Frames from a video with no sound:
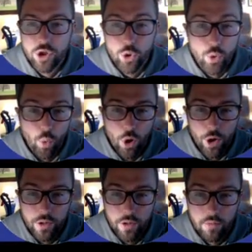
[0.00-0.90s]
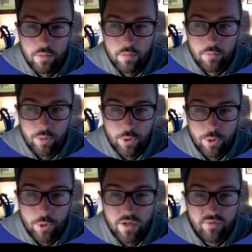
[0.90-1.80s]
2-to-1,
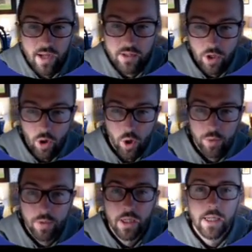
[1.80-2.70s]
protein and fat to carb.